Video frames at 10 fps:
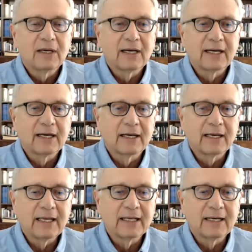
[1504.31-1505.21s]

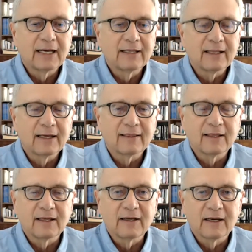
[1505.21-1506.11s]
And I
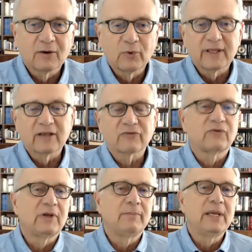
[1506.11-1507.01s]
think with
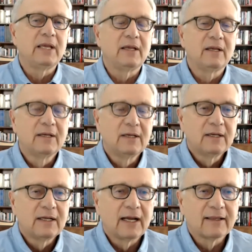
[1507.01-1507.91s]
SVB,
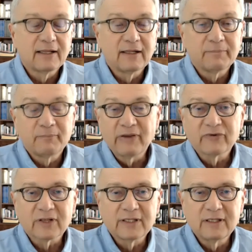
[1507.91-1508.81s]
they
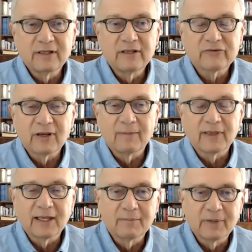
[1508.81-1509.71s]
basically did the same
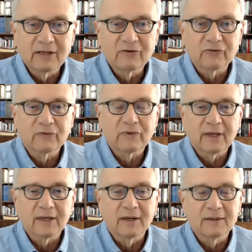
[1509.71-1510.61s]
thing, but it just
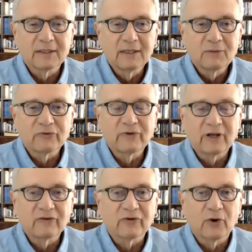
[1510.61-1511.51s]
was
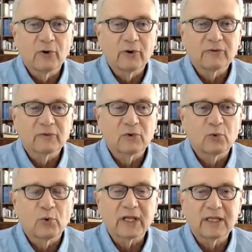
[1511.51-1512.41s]
done so
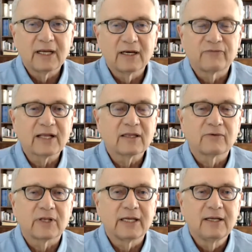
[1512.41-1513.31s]
quickly and
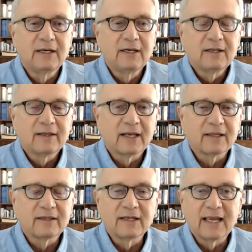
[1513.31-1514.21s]
effectively that
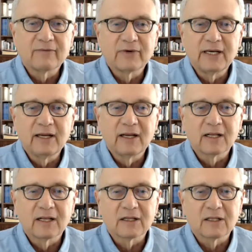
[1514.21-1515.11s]
it didn't have any
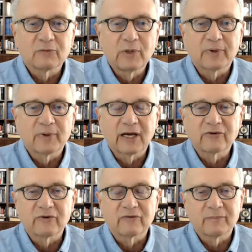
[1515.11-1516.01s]

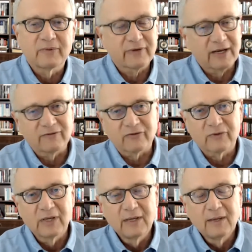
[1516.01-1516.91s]
repercussions. And besides,
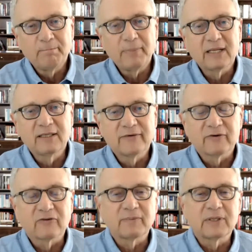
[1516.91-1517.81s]
there's big
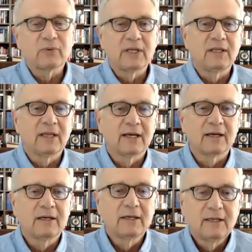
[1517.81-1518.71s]
difference between
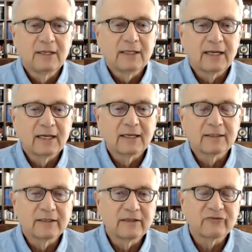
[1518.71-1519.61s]
the
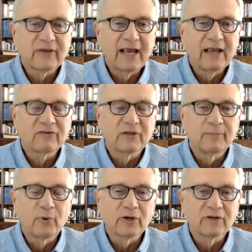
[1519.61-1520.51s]
size and
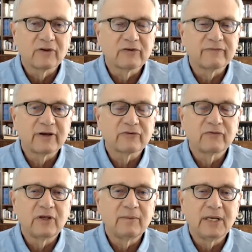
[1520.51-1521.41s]
importance of
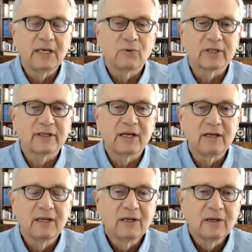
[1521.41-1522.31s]
SVB and what
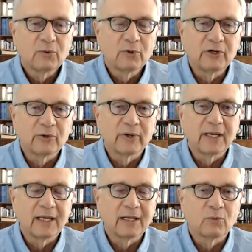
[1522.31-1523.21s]
they were
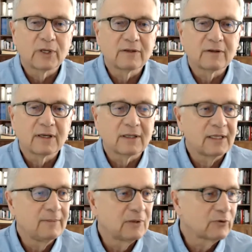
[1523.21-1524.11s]
doing and what
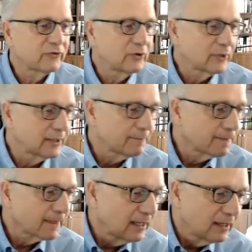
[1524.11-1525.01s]
Lehman was doing.
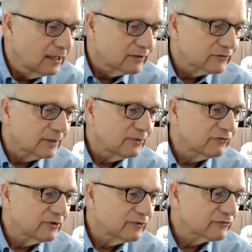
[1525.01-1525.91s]
So let me
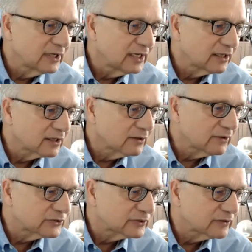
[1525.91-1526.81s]
see if there's any other
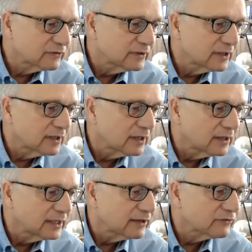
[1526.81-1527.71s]
questions
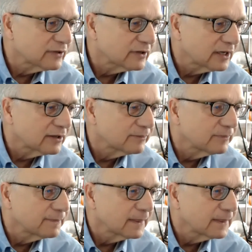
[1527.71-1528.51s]
here. Yes, there are.